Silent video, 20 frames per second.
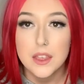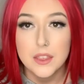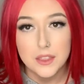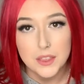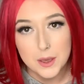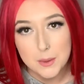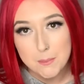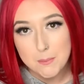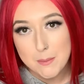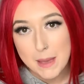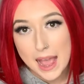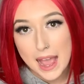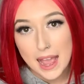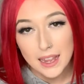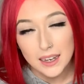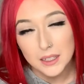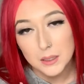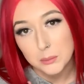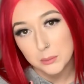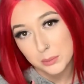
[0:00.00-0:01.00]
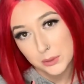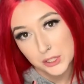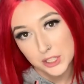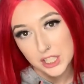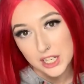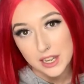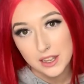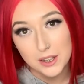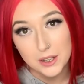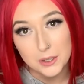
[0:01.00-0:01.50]
the Mad
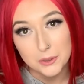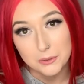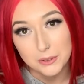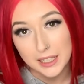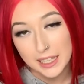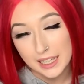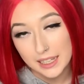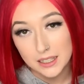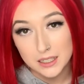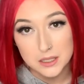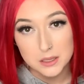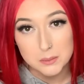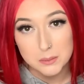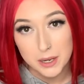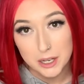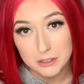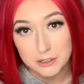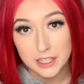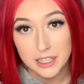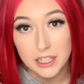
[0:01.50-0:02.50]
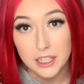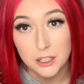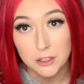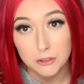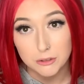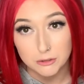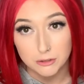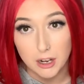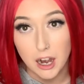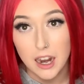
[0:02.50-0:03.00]
Butcher of Kingsbury
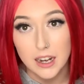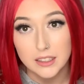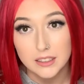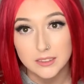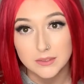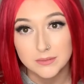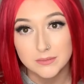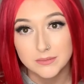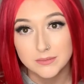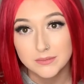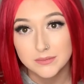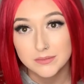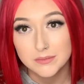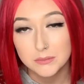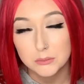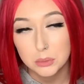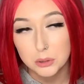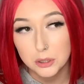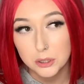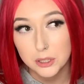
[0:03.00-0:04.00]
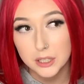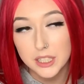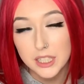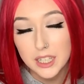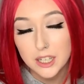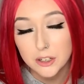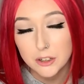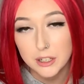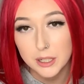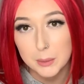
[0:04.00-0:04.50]
Run.
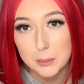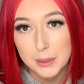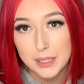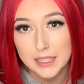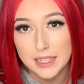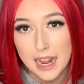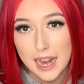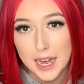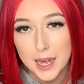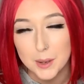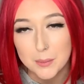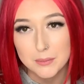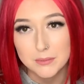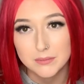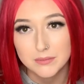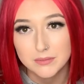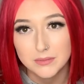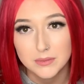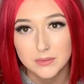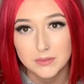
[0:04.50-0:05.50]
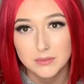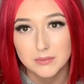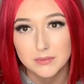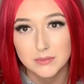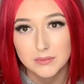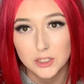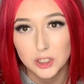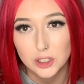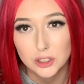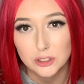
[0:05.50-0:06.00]
Pretty creepy name
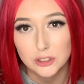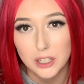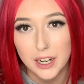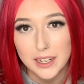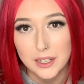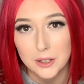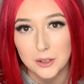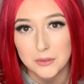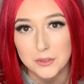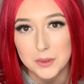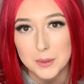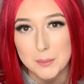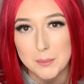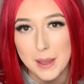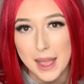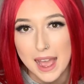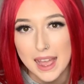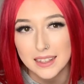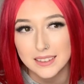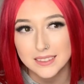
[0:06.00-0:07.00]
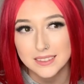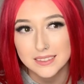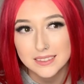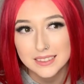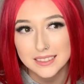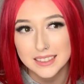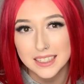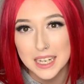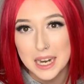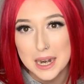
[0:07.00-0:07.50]
straight off the bat,
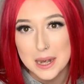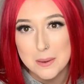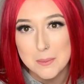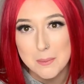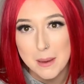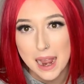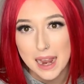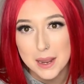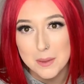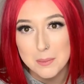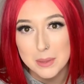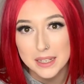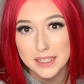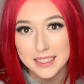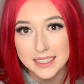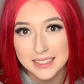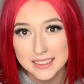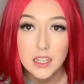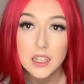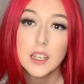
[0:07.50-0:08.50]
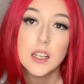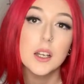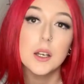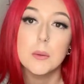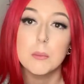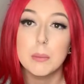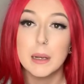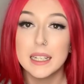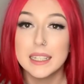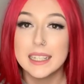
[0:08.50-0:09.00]
in my opinion.
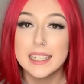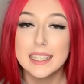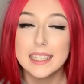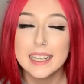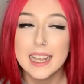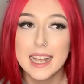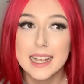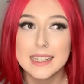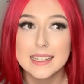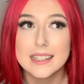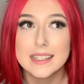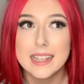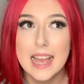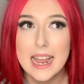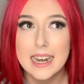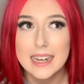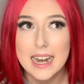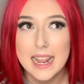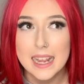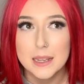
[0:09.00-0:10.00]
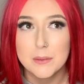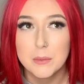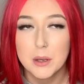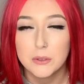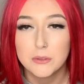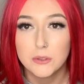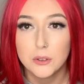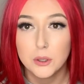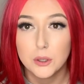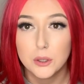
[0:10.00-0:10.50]
But he has that name
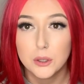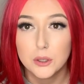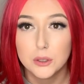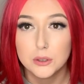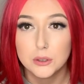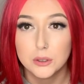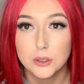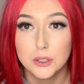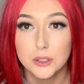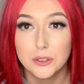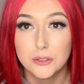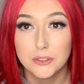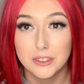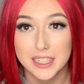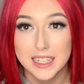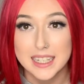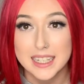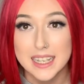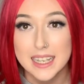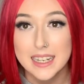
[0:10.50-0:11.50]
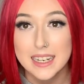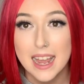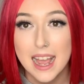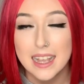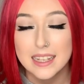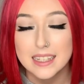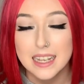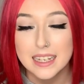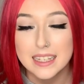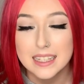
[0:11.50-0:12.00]
for good reason.
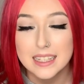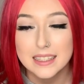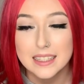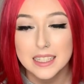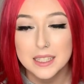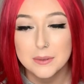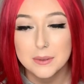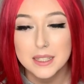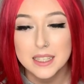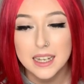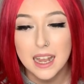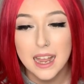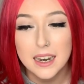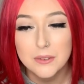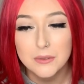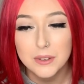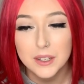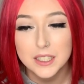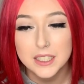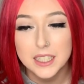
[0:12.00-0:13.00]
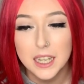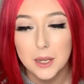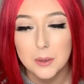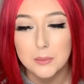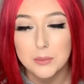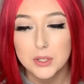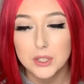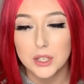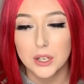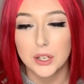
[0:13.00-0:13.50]
As I said, this one's kind of fucked
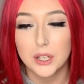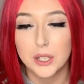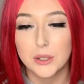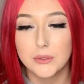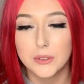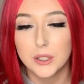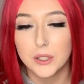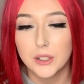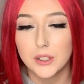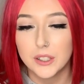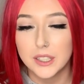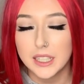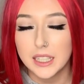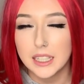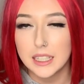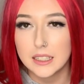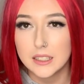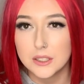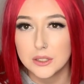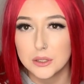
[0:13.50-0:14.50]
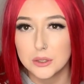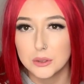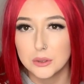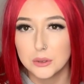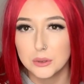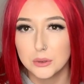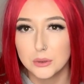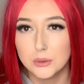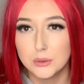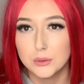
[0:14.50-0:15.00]
up. So if you're not
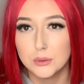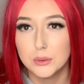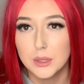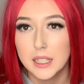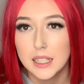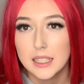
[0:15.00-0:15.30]
into